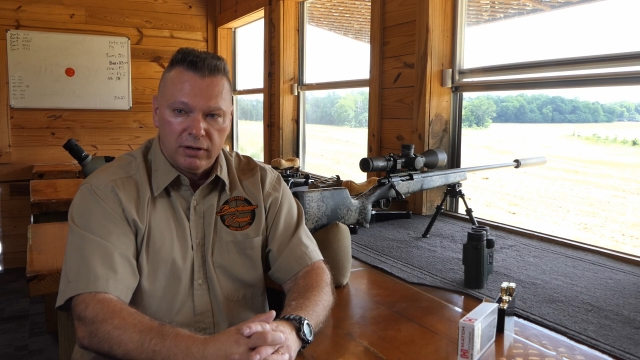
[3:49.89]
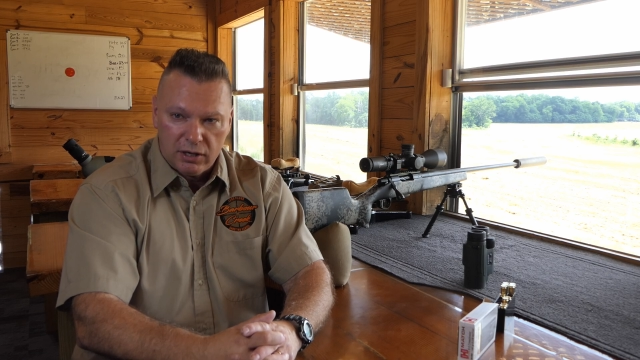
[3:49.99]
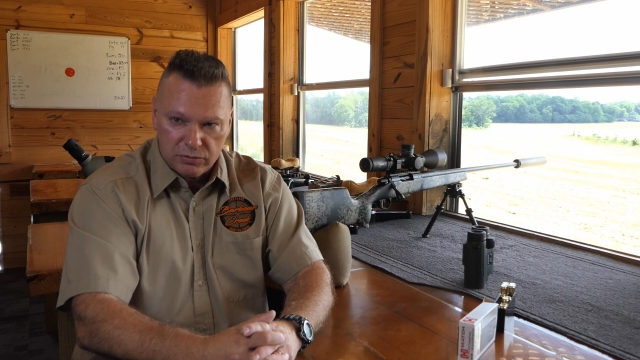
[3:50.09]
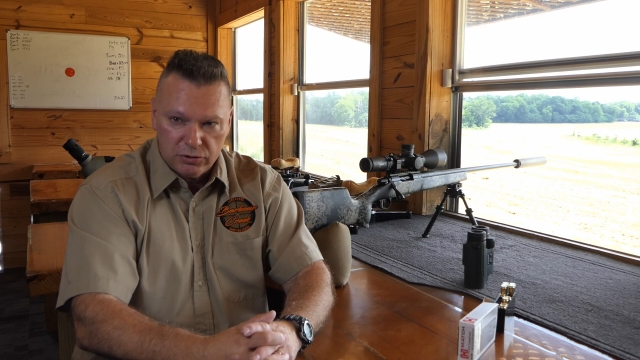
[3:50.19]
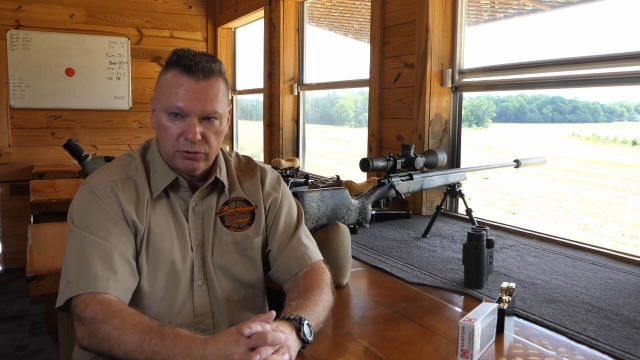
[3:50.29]

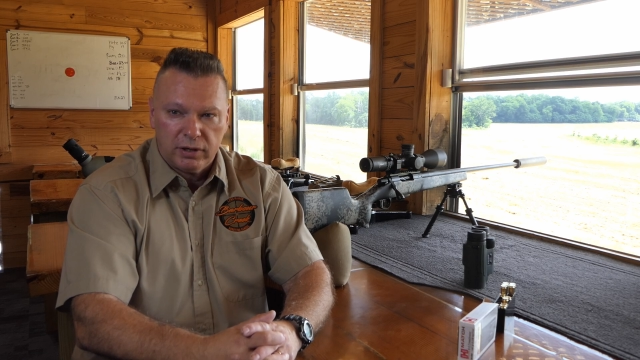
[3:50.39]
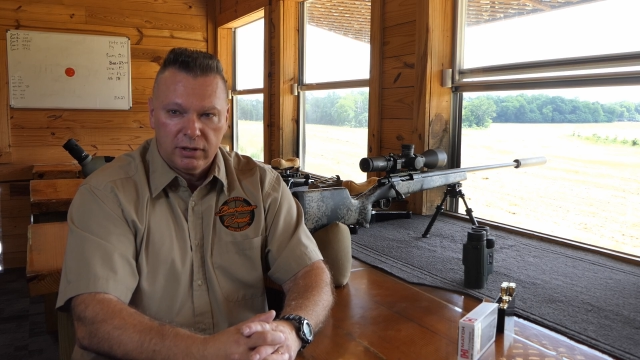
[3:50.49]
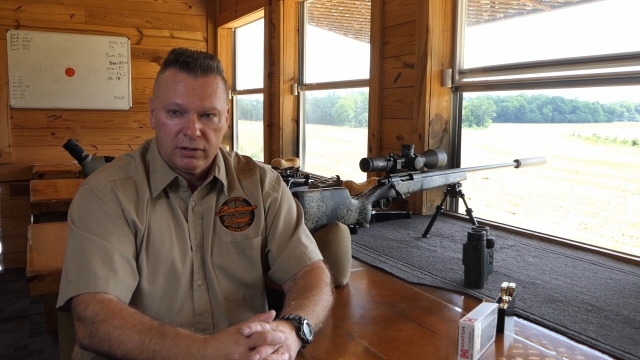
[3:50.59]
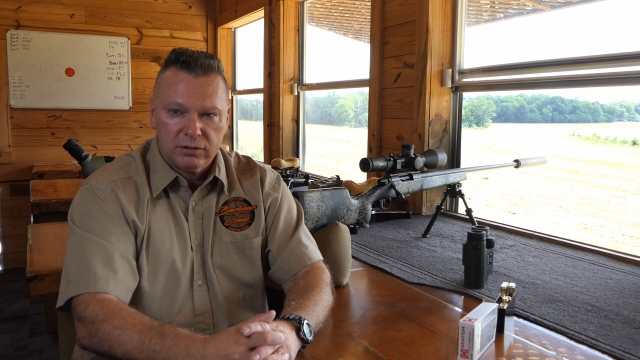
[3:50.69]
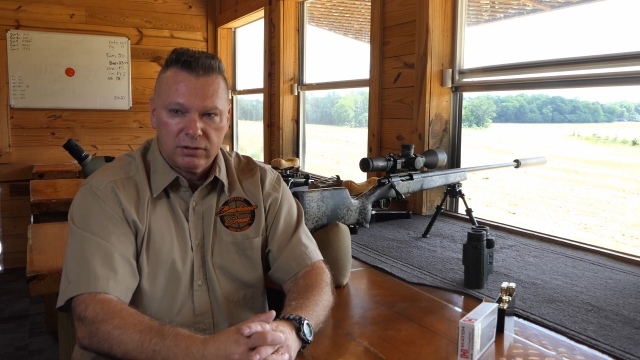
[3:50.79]
Thanks for
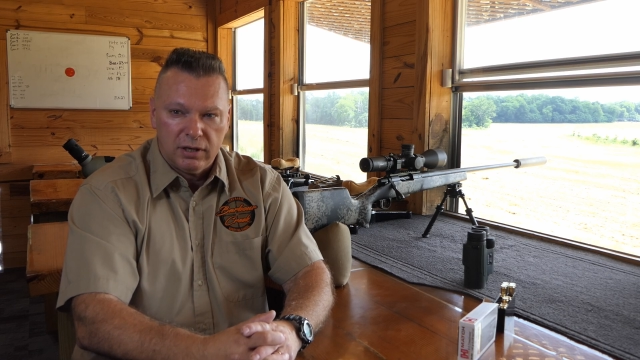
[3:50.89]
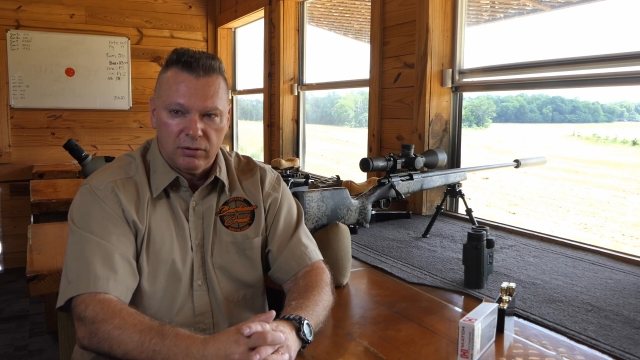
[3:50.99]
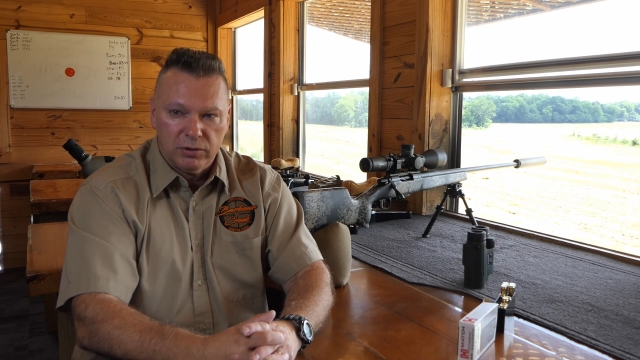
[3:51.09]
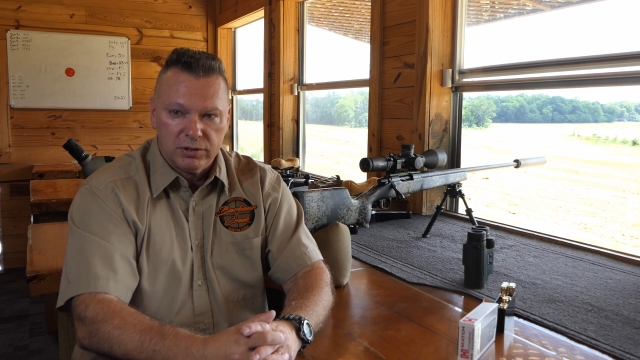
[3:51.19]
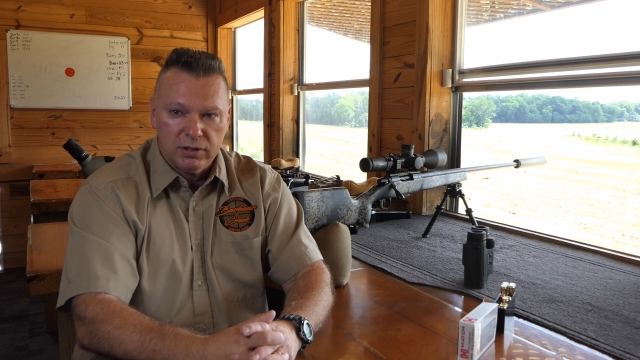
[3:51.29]
joining us
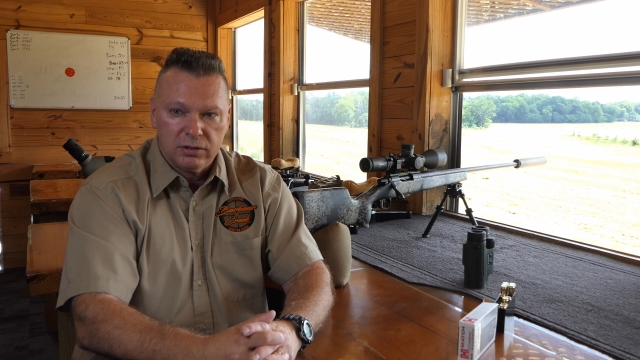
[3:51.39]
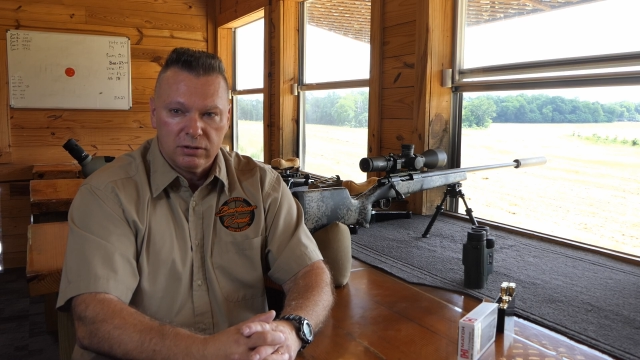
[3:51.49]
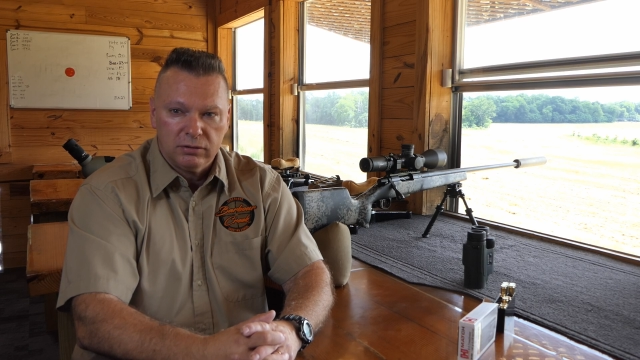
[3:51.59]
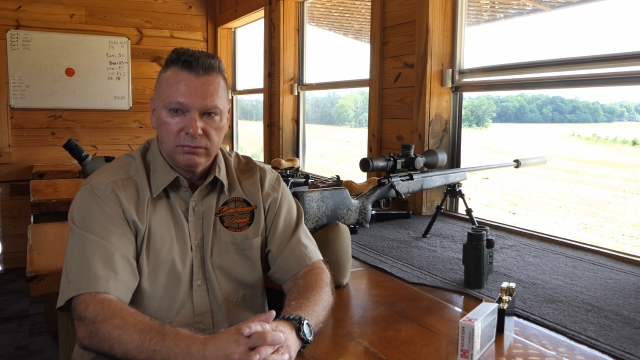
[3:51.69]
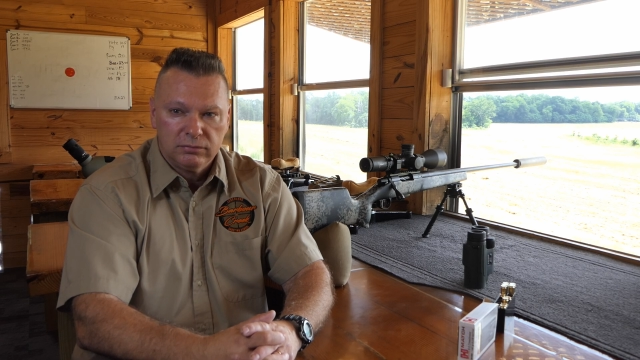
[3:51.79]
and we'll see you
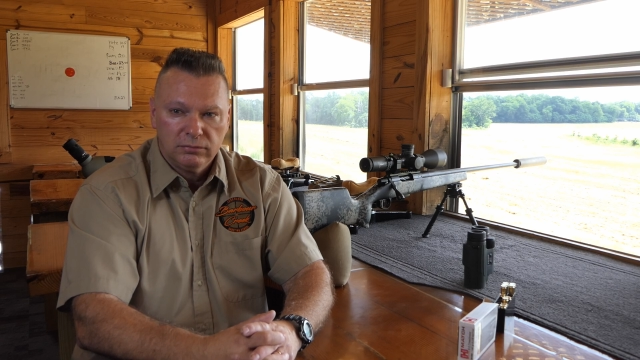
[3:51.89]
soon.